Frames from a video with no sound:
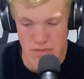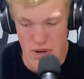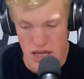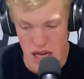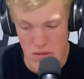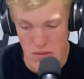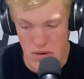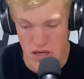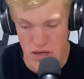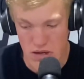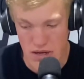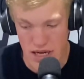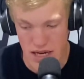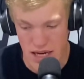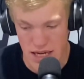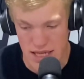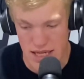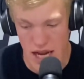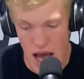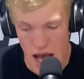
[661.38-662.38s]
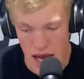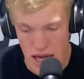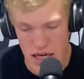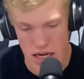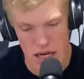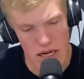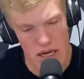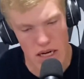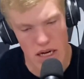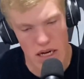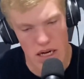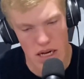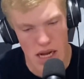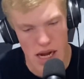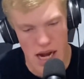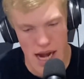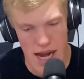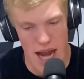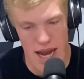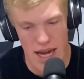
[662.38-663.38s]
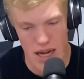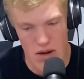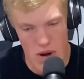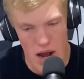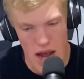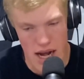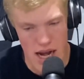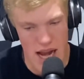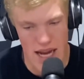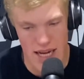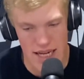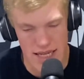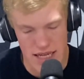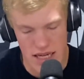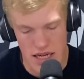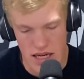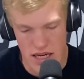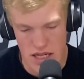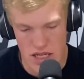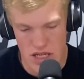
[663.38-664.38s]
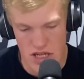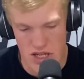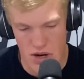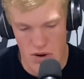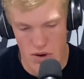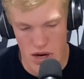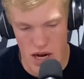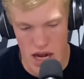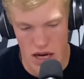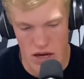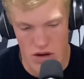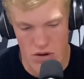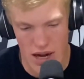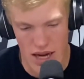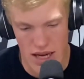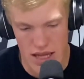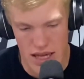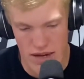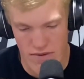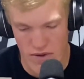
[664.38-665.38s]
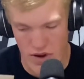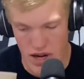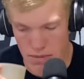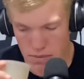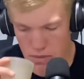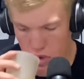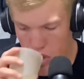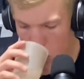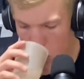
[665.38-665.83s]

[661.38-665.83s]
best opportunity he's gotten in any ride, in any series. So a great thing for him.